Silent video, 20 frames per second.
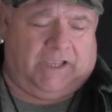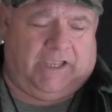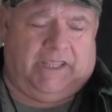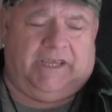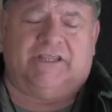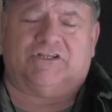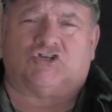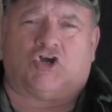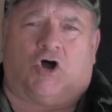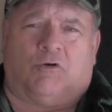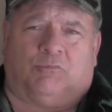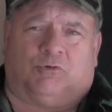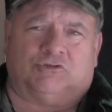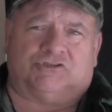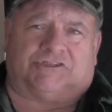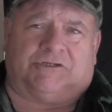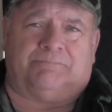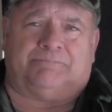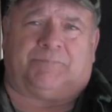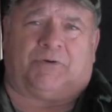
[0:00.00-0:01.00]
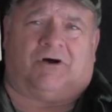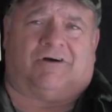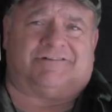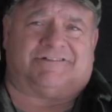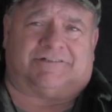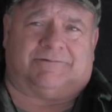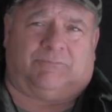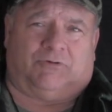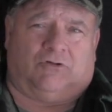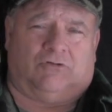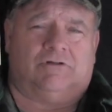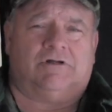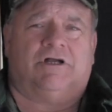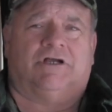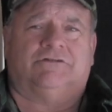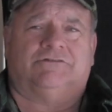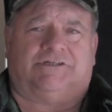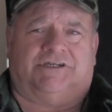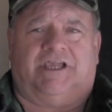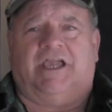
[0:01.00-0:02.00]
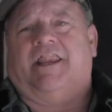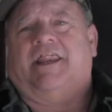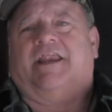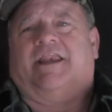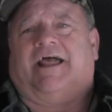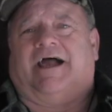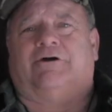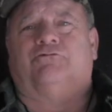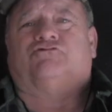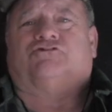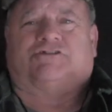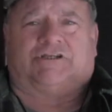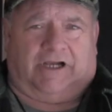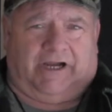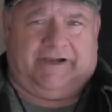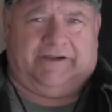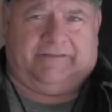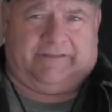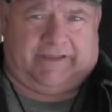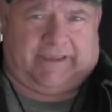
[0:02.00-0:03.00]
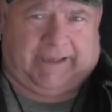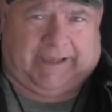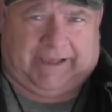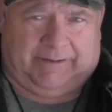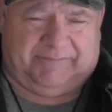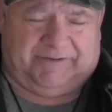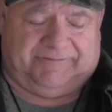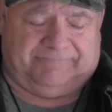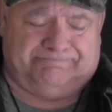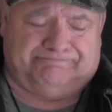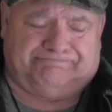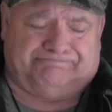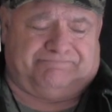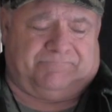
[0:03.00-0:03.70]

it is almost impossible to get it outside of the cabin.